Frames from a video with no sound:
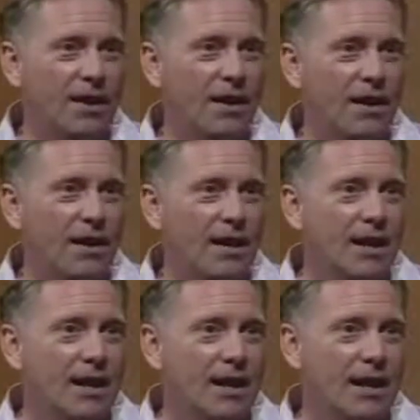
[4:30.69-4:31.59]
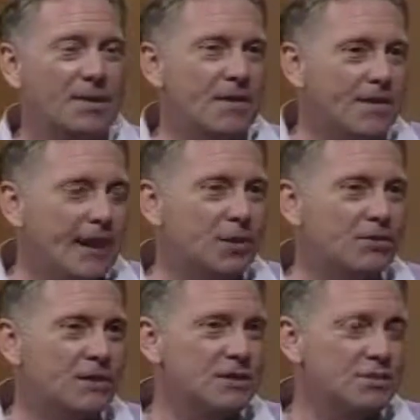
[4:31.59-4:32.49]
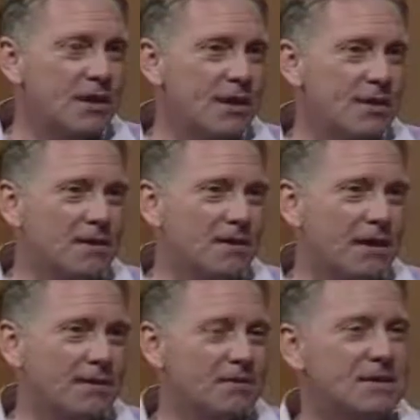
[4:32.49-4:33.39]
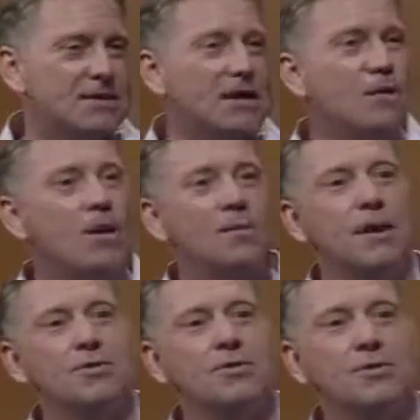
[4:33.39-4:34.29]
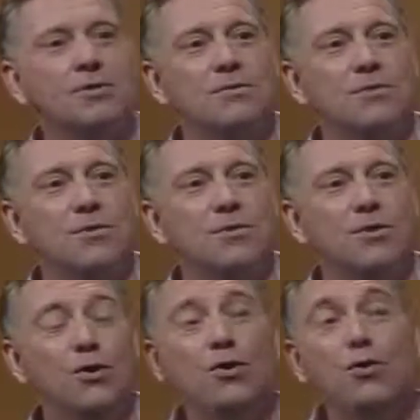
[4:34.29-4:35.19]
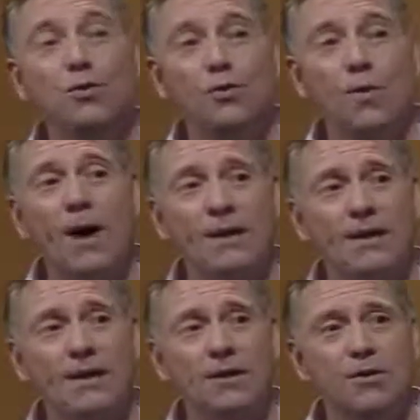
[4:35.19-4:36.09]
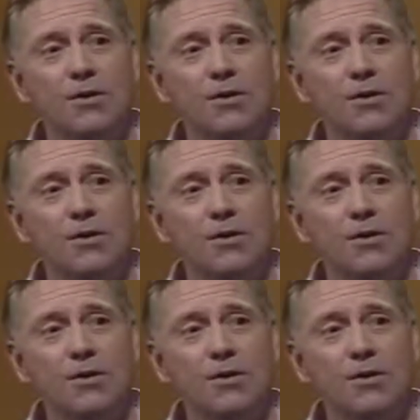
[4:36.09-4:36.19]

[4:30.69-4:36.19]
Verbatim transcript: Oh, oh hugely different. I mean, that goes into my, my, my segue about your, your new writing gig.